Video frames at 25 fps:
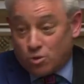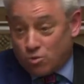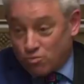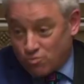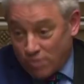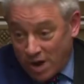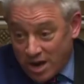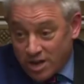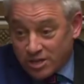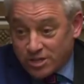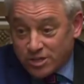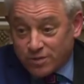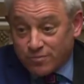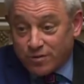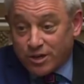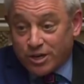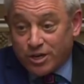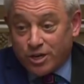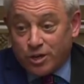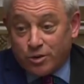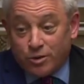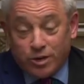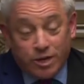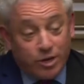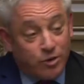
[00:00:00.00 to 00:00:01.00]
or relatively
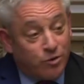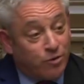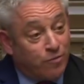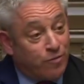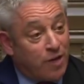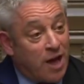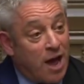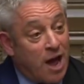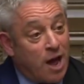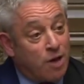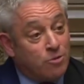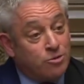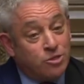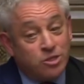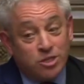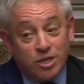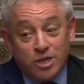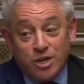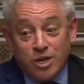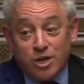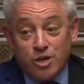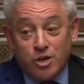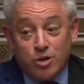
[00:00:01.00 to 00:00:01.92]
new Leader of the House,